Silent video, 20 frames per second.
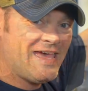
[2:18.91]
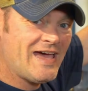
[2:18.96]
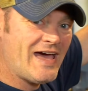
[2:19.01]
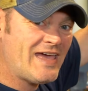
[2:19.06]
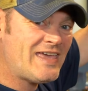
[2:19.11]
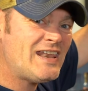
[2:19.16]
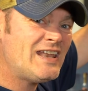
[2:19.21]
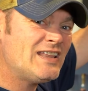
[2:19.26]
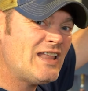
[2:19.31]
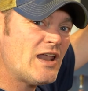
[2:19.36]

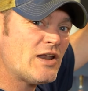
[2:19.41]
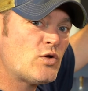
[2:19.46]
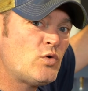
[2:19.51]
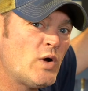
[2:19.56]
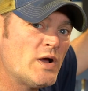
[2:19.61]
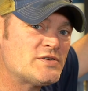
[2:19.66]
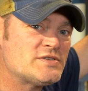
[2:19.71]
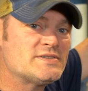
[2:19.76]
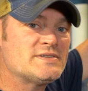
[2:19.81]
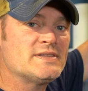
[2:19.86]
I get a lot of
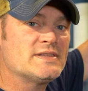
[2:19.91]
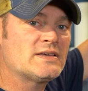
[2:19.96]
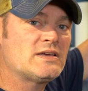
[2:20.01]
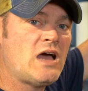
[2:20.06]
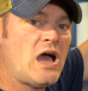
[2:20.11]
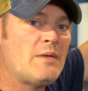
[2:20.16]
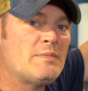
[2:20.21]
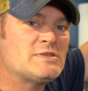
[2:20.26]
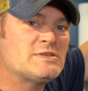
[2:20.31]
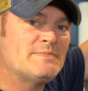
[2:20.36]
questions in the
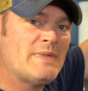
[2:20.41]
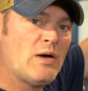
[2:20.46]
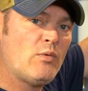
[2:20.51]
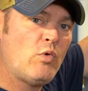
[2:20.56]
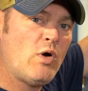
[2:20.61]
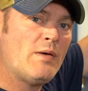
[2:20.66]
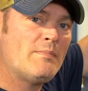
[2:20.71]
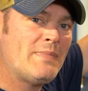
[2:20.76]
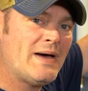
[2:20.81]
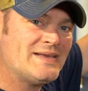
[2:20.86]
comments about
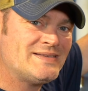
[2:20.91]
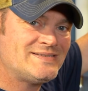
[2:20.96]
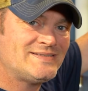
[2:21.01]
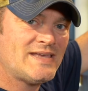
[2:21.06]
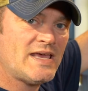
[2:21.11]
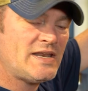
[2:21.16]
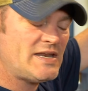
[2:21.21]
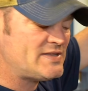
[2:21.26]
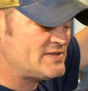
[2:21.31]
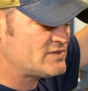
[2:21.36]
what my
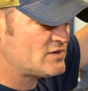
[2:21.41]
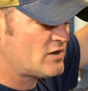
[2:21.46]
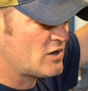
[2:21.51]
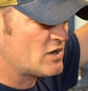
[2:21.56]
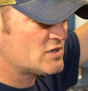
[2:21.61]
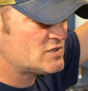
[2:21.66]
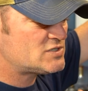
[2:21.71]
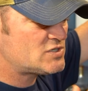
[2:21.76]
settings are.